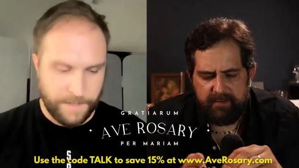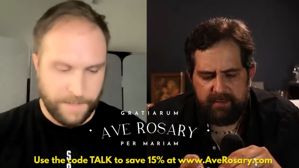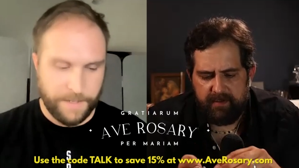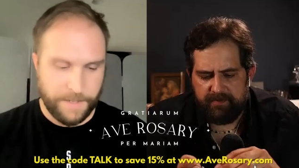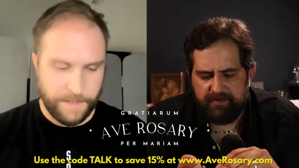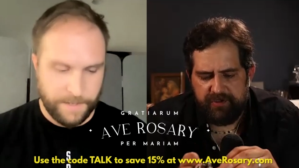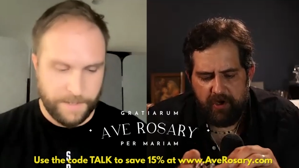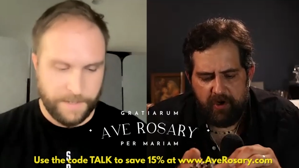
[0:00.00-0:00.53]

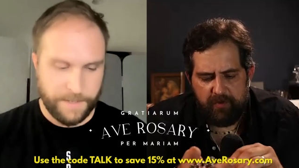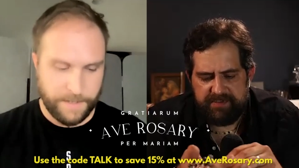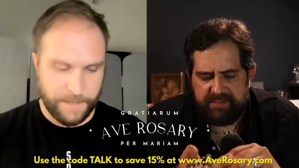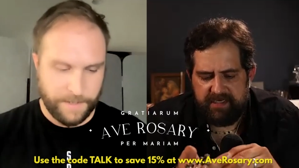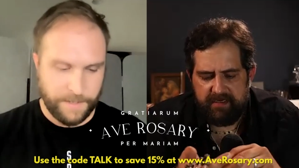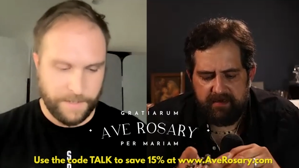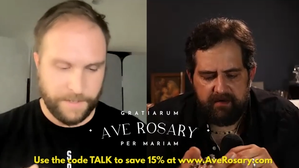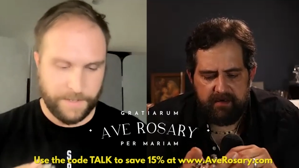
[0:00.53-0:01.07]
Speaker 1: you know,
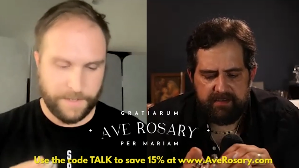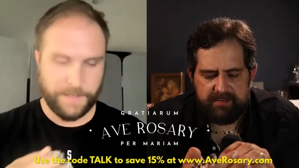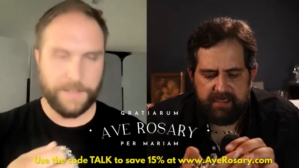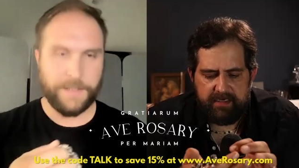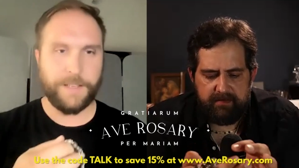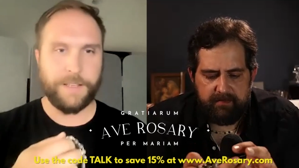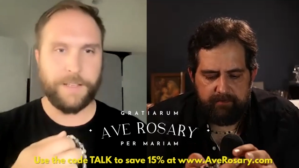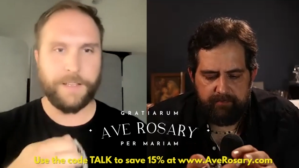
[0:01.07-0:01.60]
Job's Tears
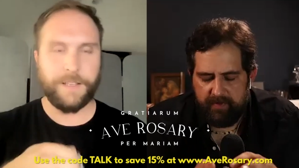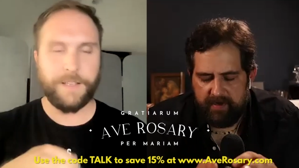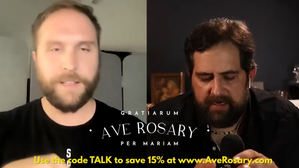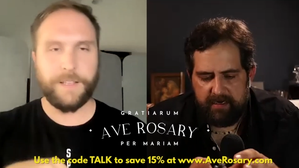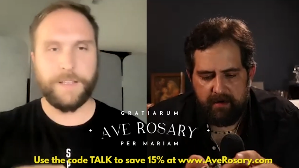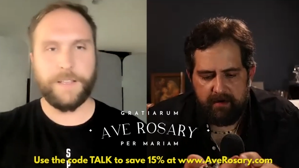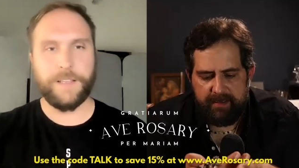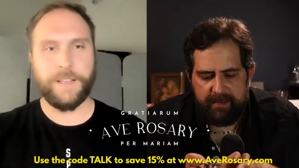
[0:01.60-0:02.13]
and
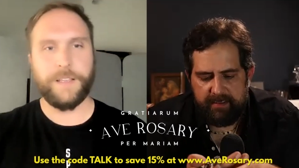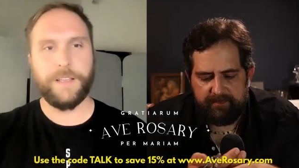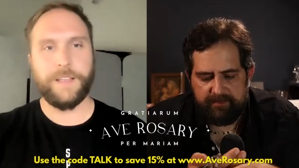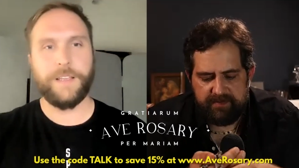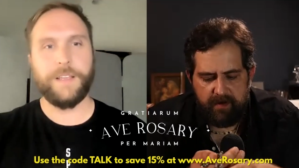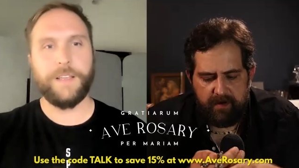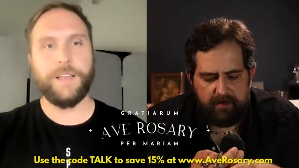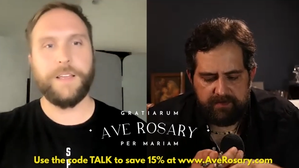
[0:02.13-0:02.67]
praying Our Lady
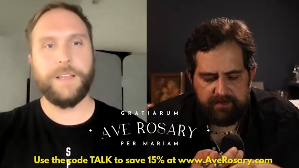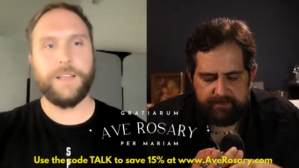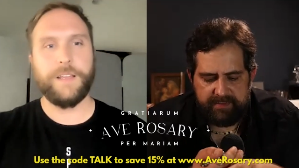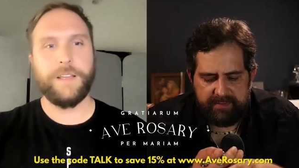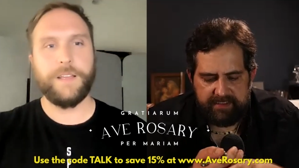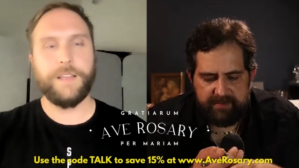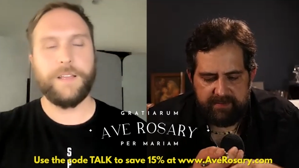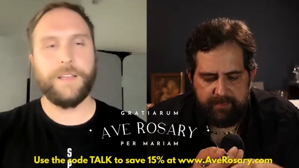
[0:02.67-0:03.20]
of Sorrows. I
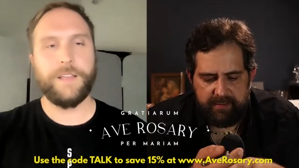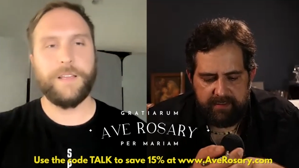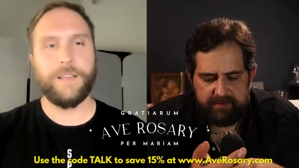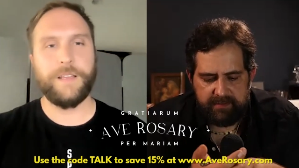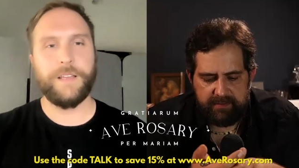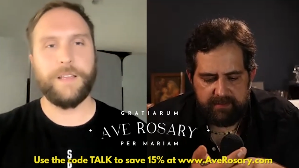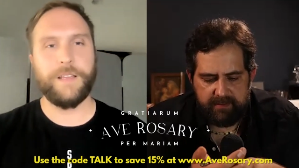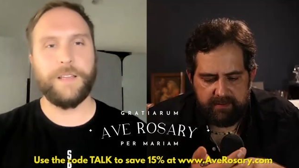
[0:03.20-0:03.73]
mean, that's
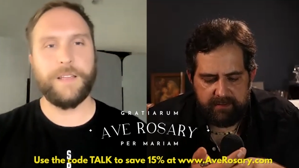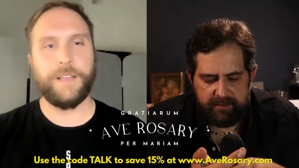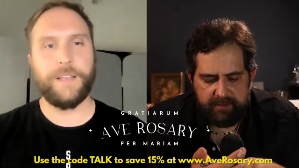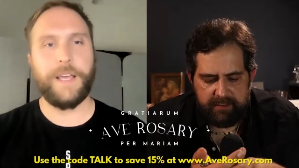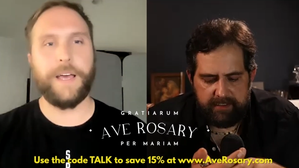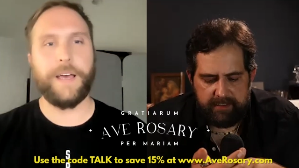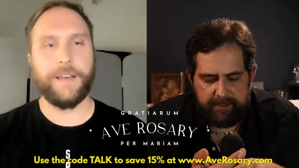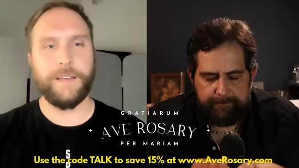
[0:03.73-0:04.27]
amazing.
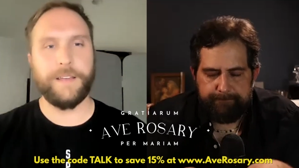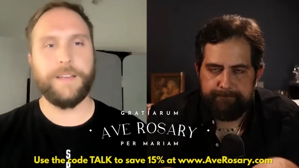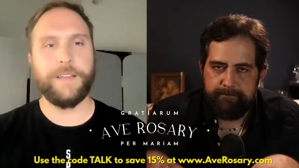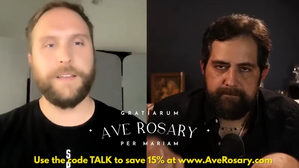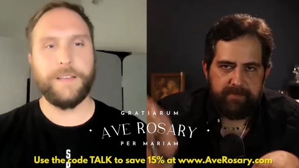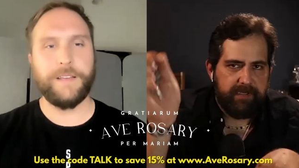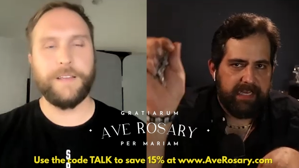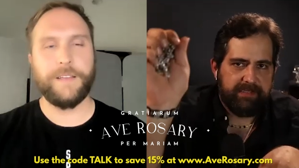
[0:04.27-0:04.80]

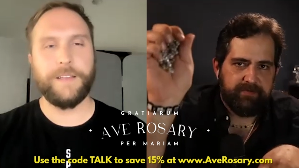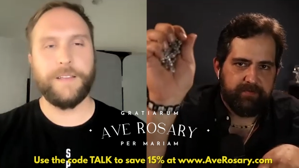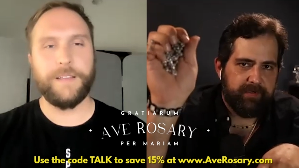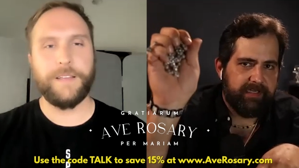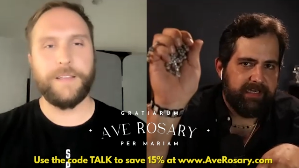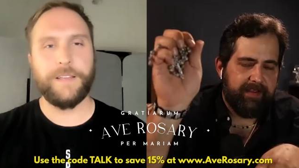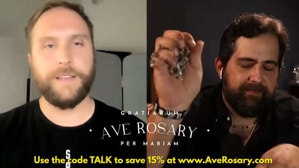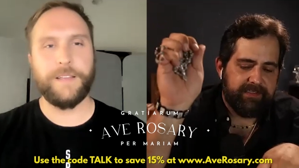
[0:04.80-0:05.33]
You guys
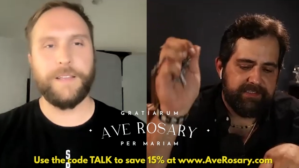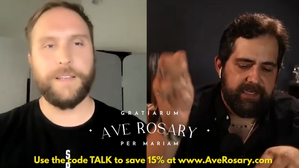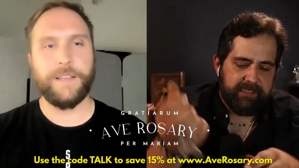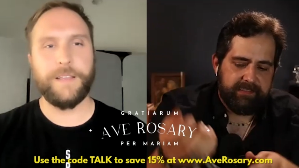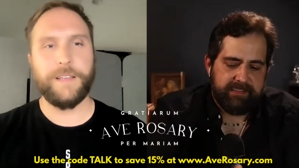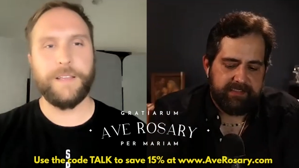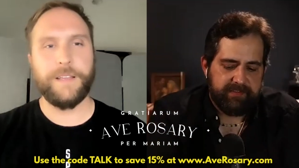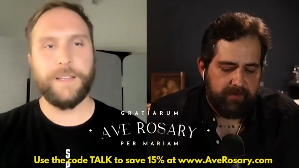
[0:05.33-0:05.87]
really have to
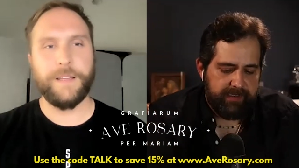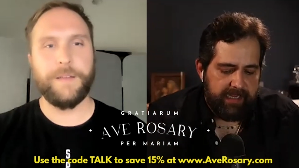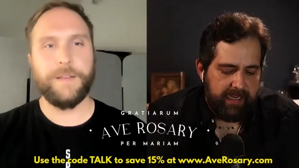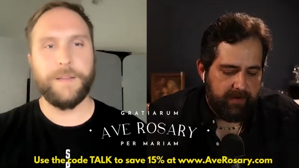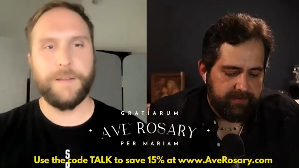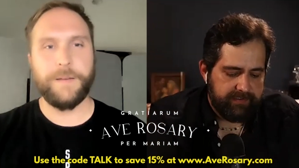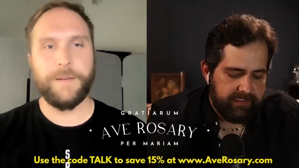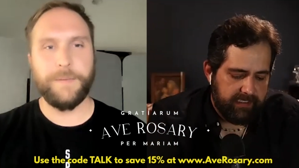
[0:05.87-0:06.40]
check this one
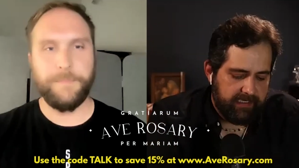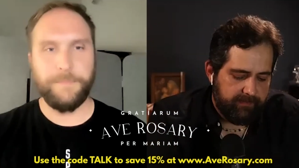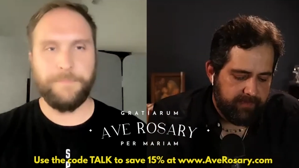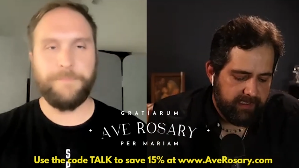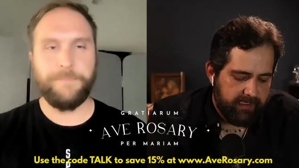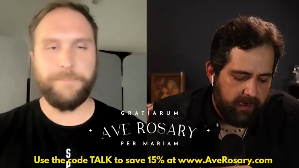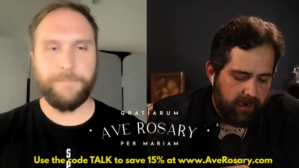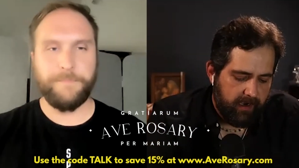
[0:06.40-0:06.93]
out.
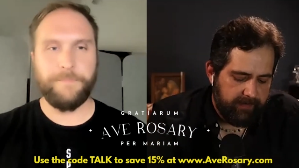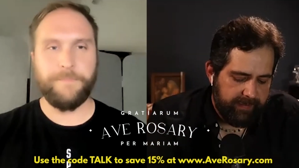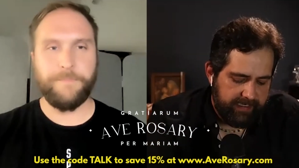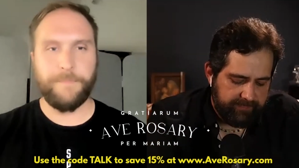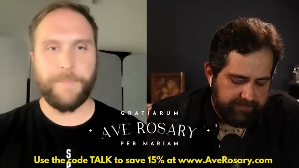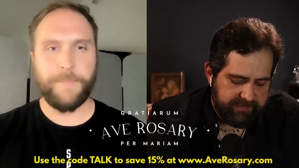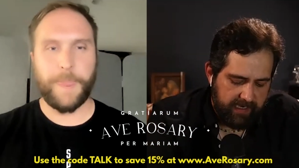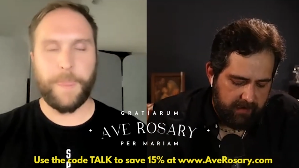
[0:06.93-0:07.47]
Our
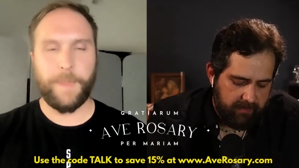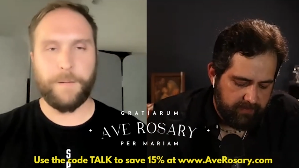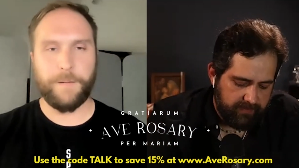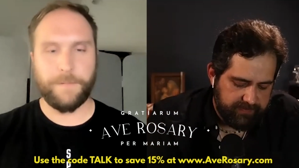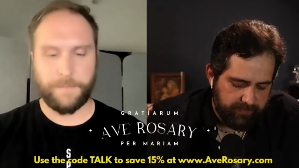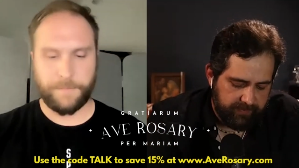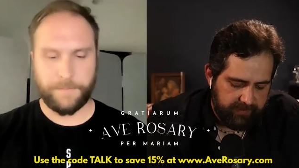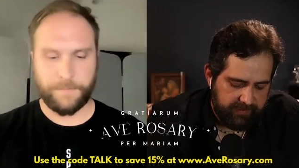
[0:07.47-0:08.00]
Lady of
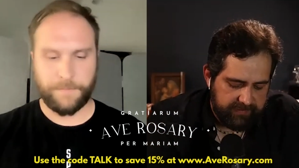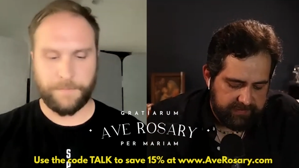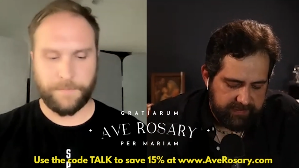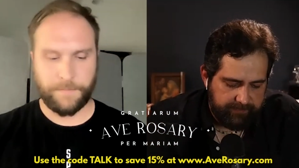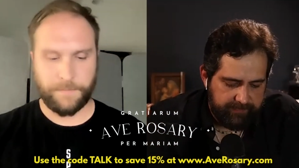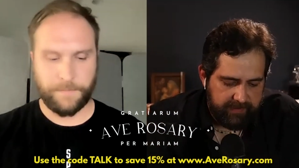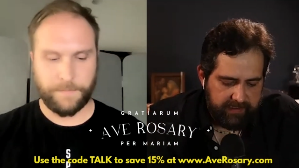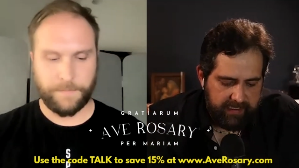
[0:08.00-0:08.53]
Sorrows really
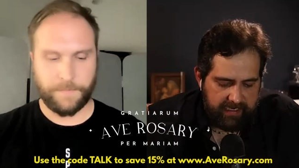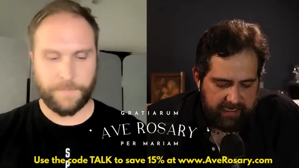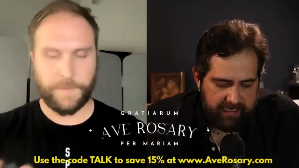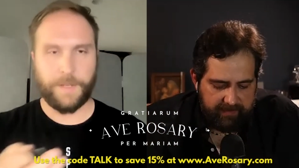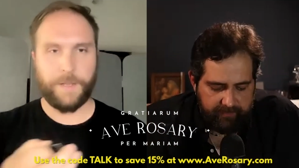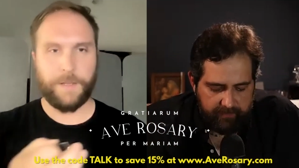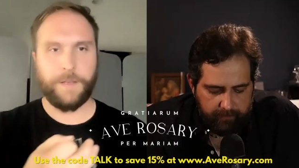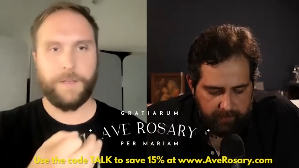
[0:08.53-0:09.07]
is something that I
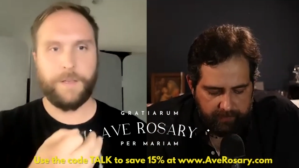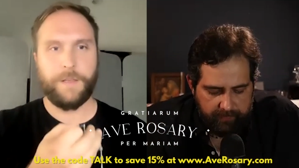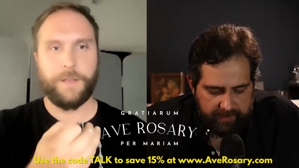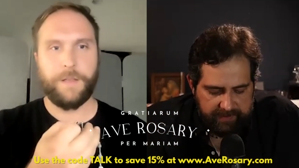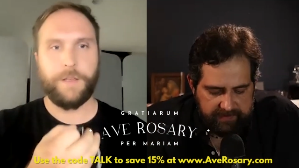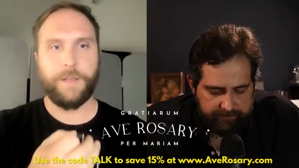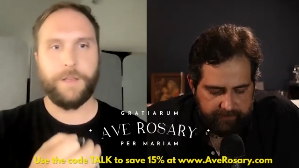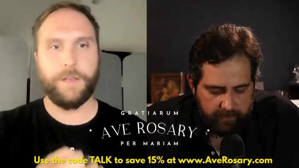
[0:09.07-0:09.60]
have a
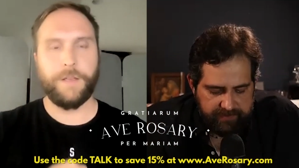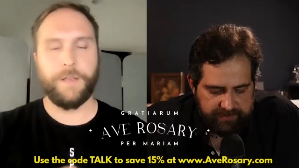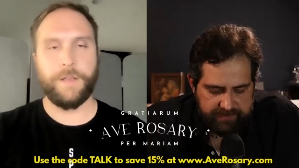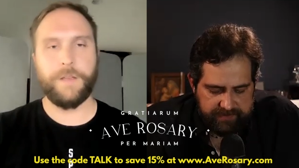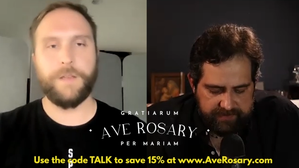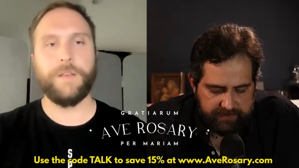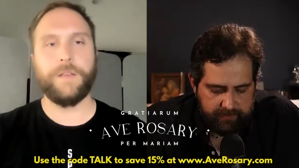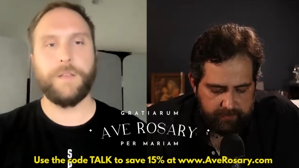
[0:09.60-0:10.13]
great
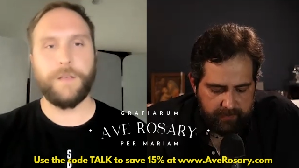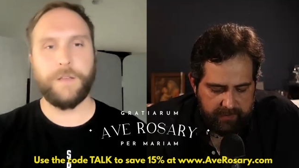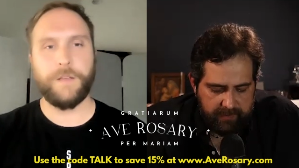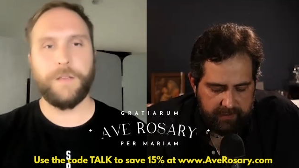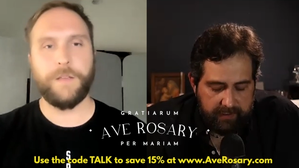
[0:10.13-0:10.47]
devotion to.